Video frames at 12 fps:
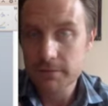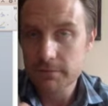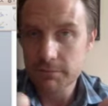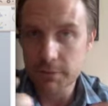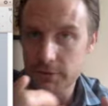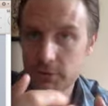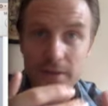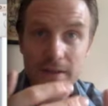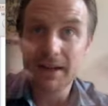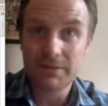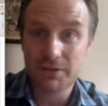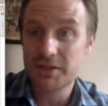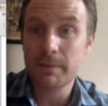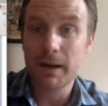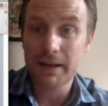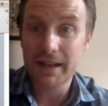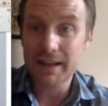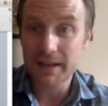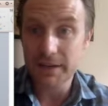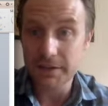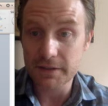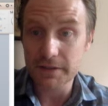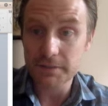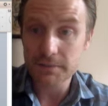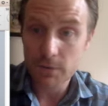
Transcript: but you can have just about any idea.